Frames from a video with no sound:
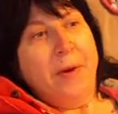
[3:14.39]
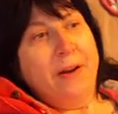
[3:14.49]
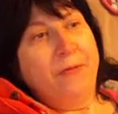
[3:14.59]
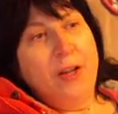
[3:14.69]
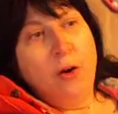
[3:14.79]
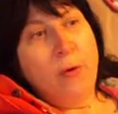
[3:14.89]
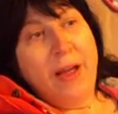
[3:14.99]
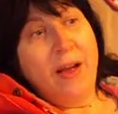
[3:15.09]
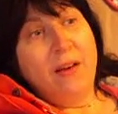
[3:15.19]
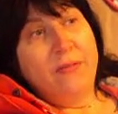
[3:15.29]
But if you don't
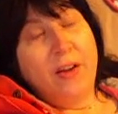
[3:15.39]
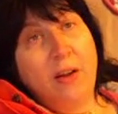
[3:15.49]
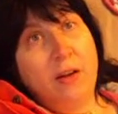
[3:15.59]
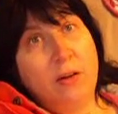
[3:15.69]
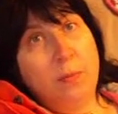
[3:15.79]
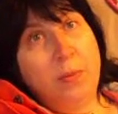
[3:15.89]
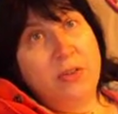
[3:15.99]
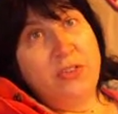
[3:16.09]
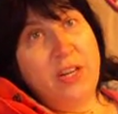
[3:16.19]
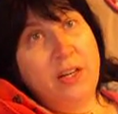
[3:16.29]
have
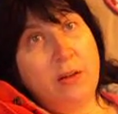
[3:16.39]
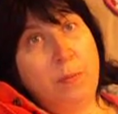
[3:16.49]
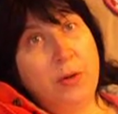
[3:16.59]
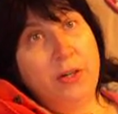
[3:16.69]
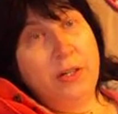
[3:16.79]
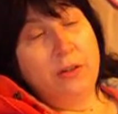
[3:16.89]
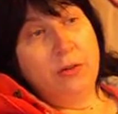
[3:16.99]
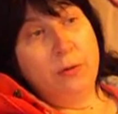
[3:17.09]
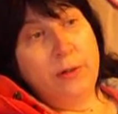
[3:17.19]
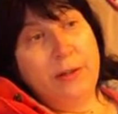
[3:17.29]
100% to put
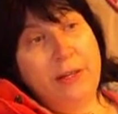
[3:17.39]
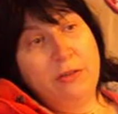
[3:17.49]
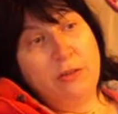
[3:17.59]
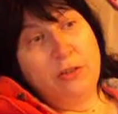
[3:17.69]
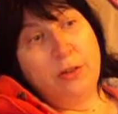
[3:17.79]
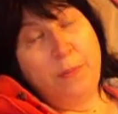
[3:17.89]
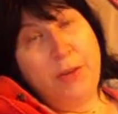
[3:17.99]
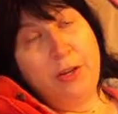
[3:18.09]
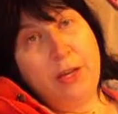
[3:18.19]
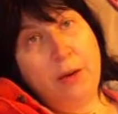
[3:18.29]
into a
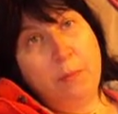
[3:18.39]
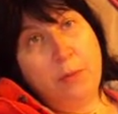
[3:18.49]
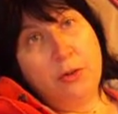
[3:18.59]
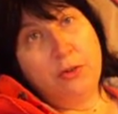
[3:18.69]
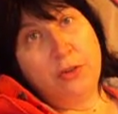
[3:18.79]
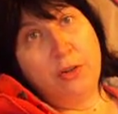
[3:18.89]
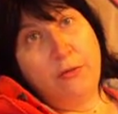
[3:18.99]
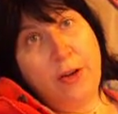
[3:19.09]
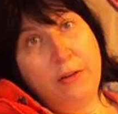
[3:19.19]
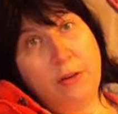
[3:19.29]
relationship, then you can't put
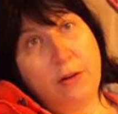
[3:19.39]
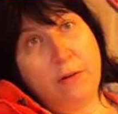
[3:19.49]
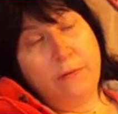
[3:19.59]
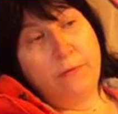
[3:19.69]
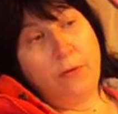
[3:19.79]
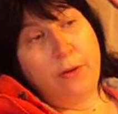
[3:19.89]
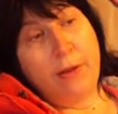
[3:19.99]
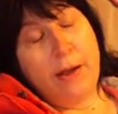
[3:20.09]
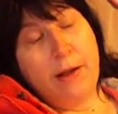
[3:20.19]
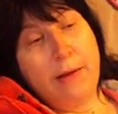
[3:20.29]
yourself out there for
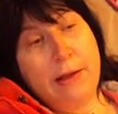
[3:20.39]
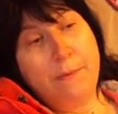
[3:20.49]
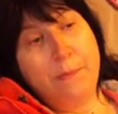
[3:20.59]
that.